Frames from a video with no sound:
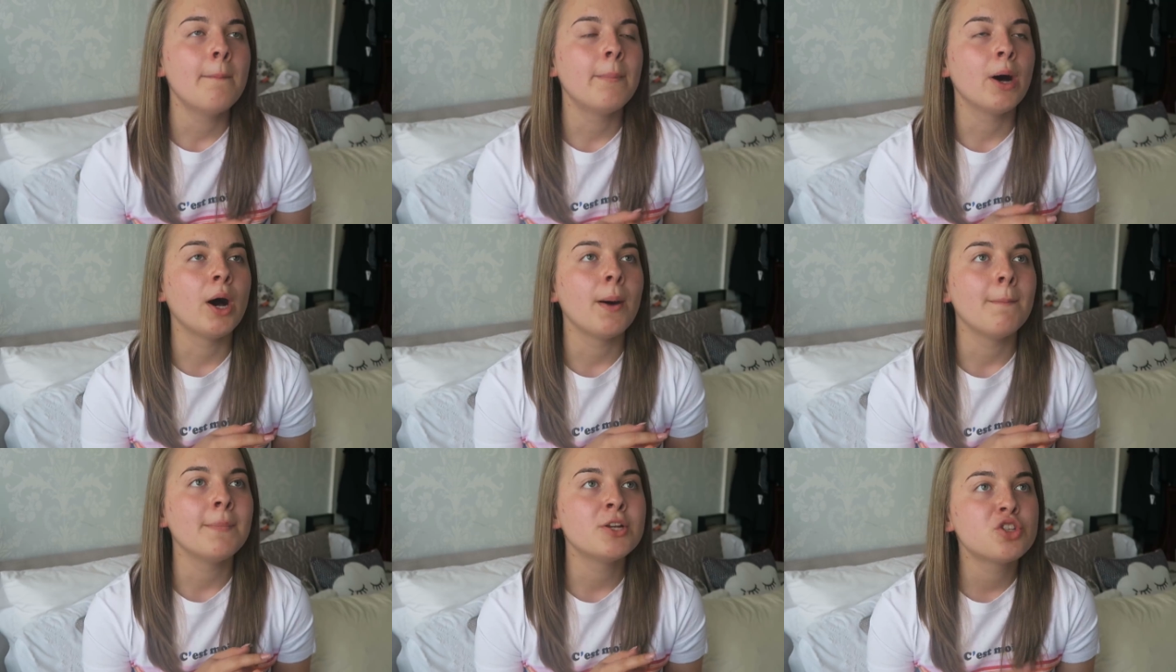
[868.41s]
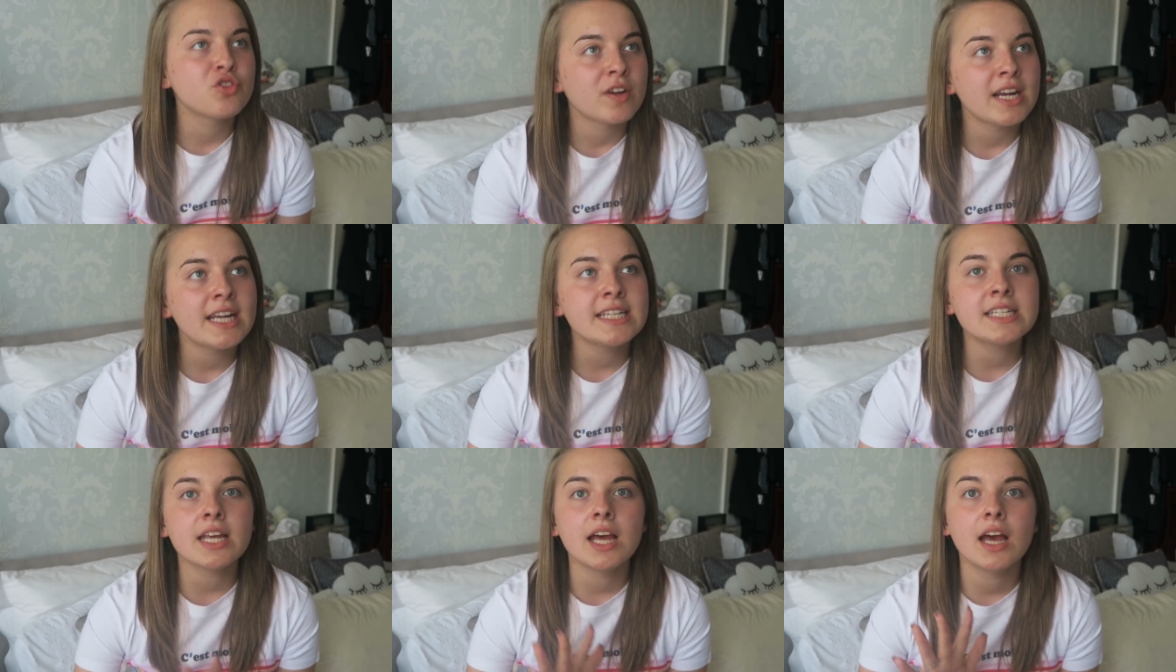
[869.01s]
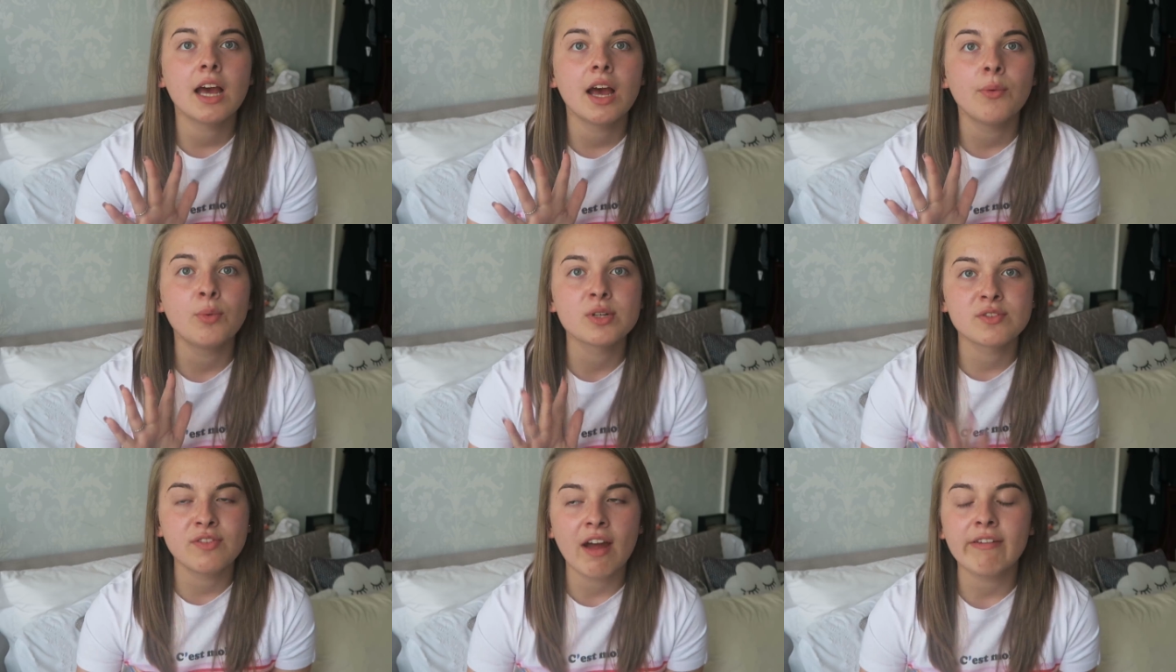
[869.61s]
But Madrid
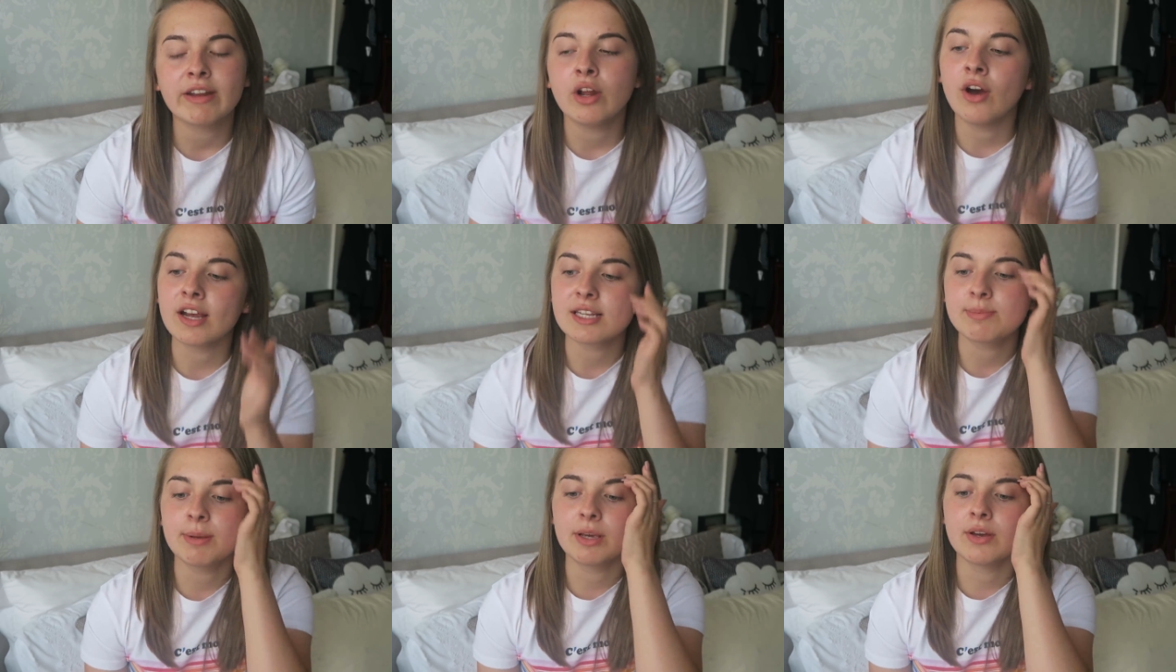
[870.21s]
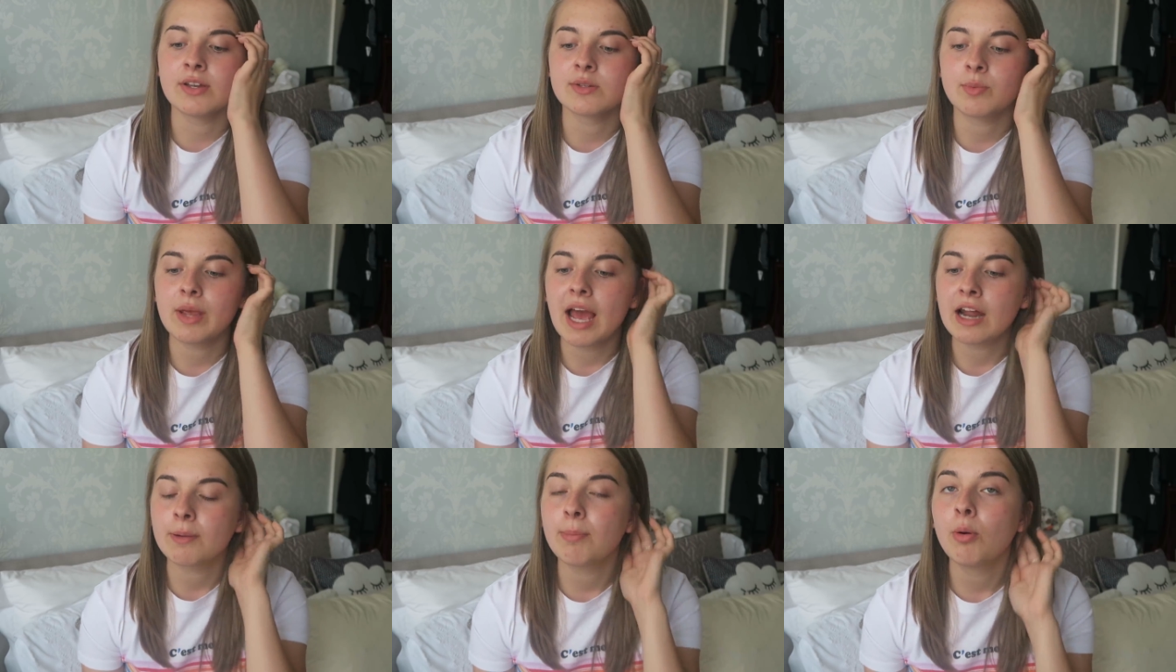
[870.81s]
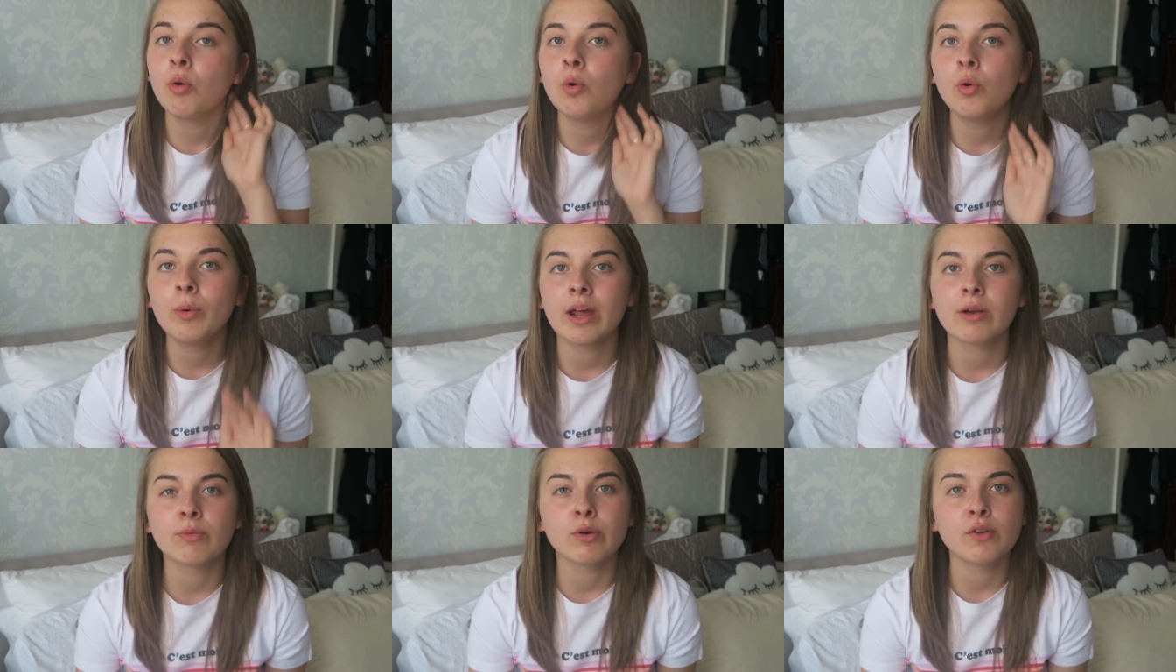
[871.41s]
was very nice because we had a pool,
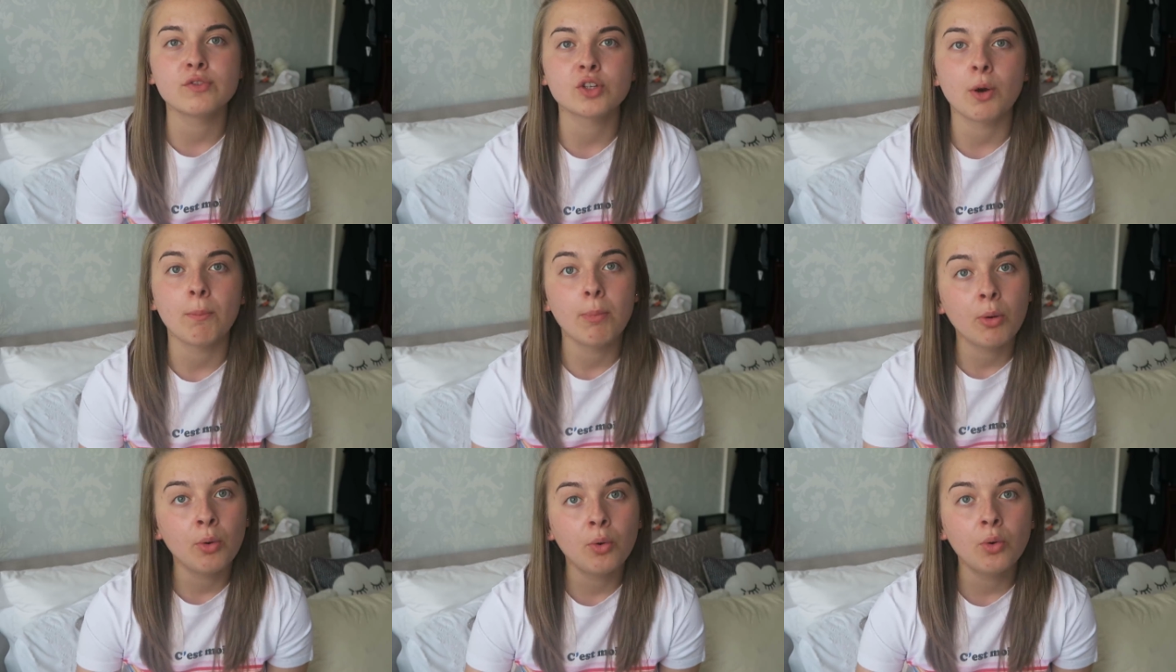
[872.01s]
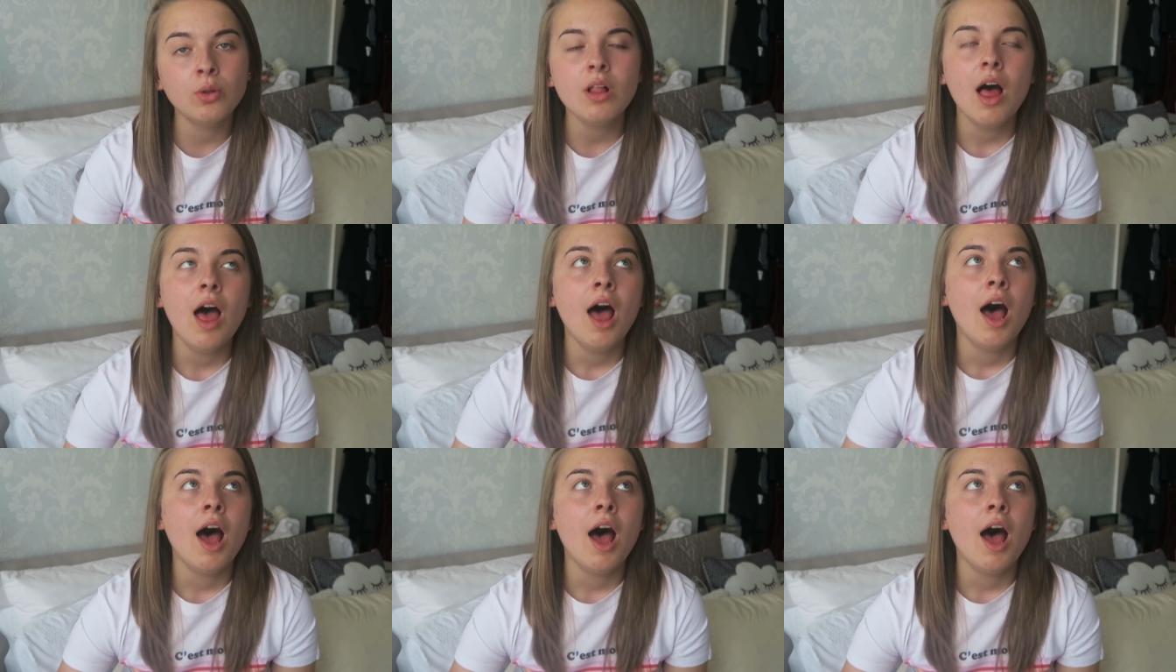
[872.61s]
we had a rooftop pool.